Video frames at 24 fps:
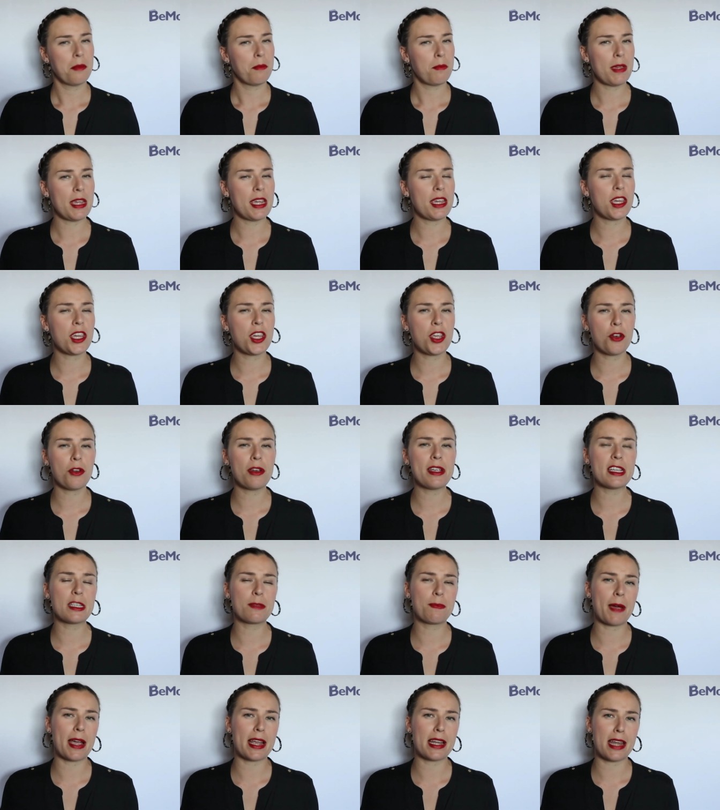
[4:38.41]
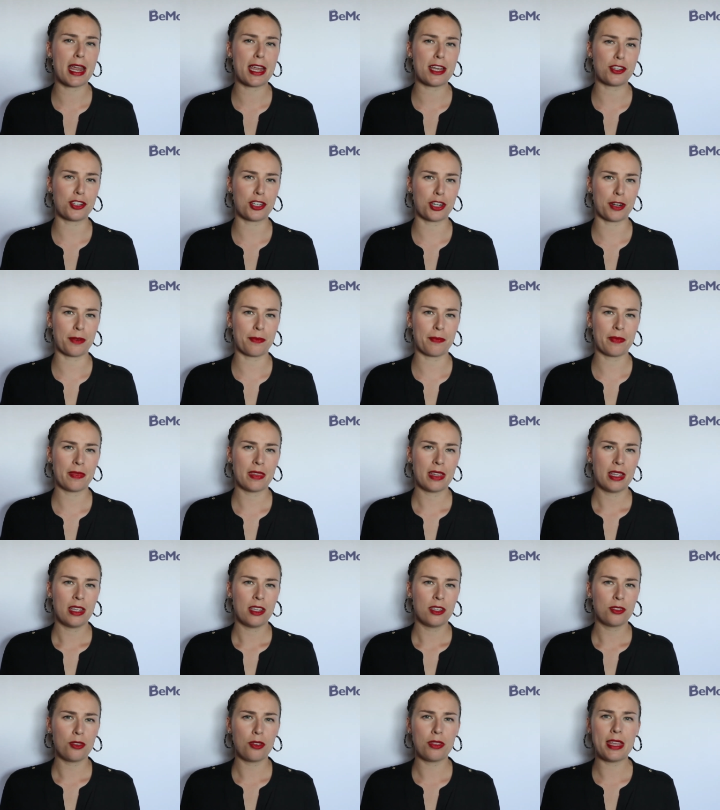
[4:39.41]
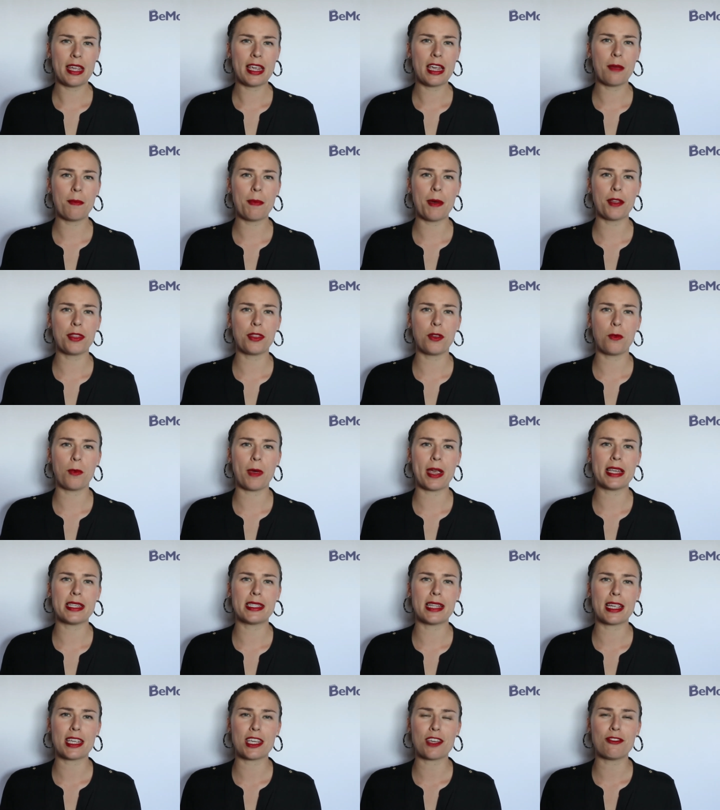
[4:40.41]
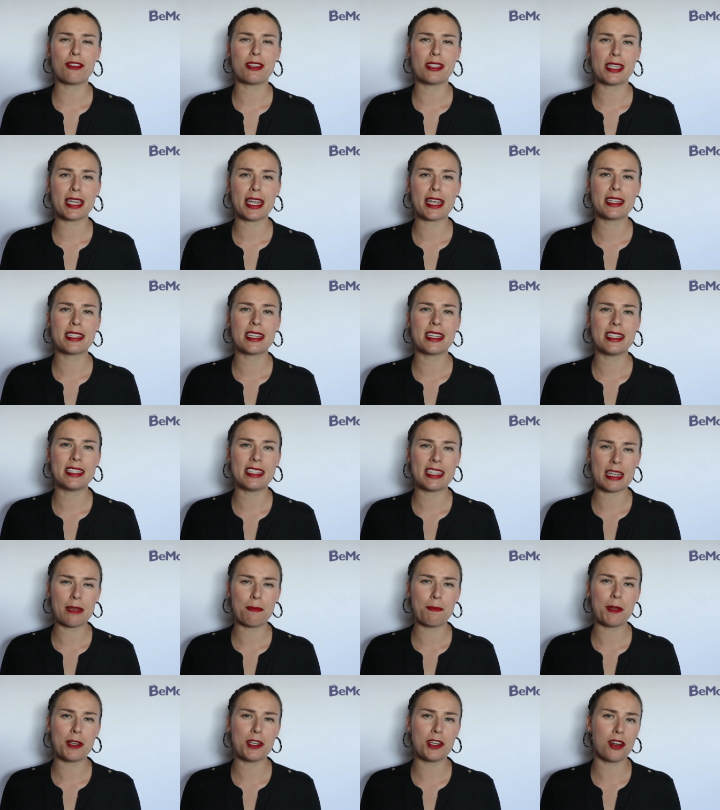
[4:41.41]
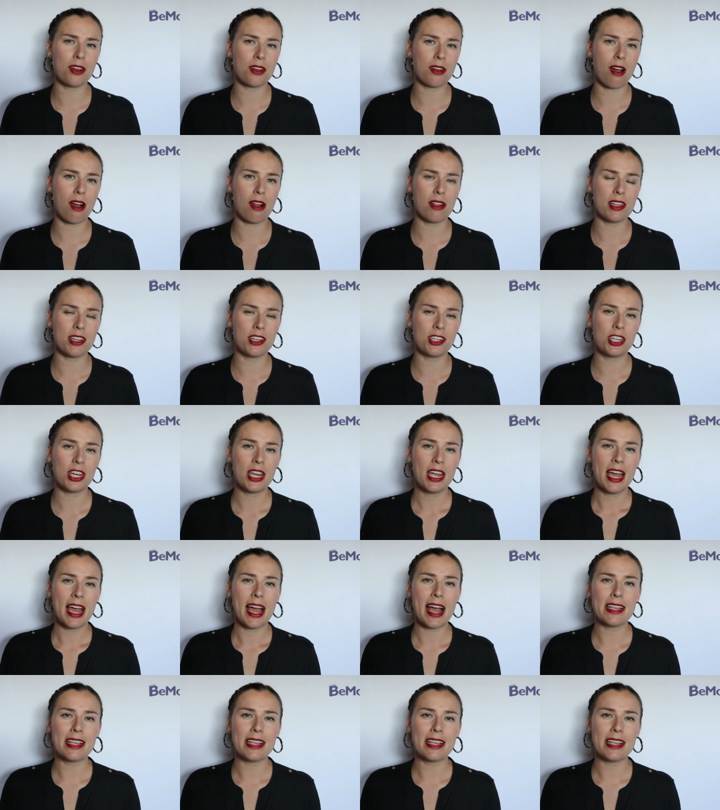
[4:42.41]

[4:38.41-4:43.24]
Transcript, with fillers: Being curious by nature, so think about the ways that you seek to deepen your knowledge